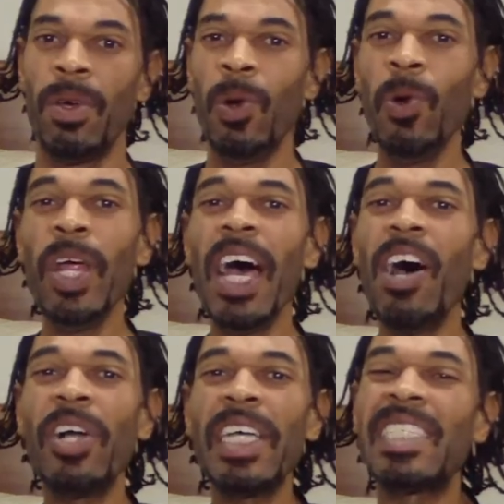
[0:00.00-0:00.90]
Who the
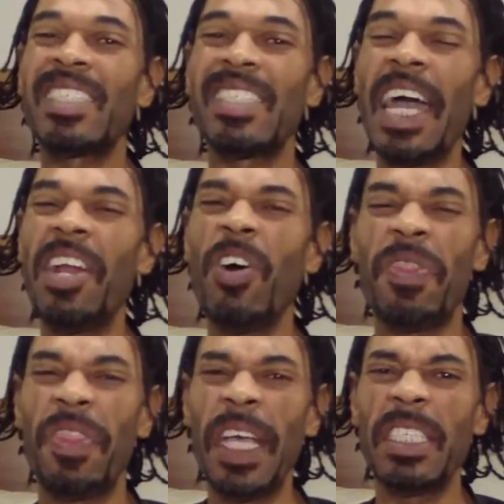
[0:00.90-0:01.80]
hell gets excited over
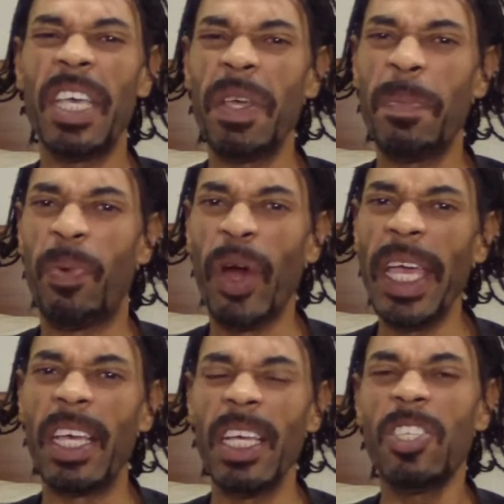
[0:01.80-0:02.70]
Thanksgiving
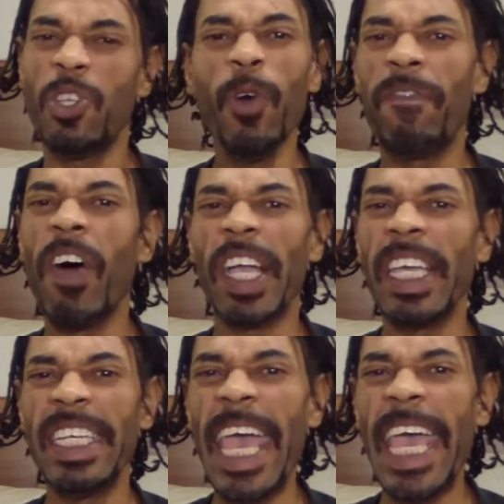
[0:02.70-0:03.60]
break? It's two
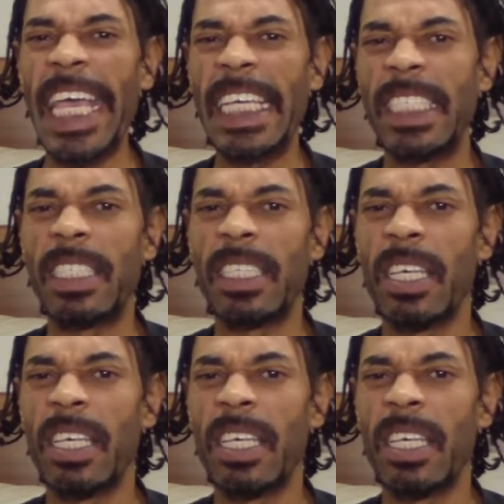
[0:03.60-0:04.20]
fucking days!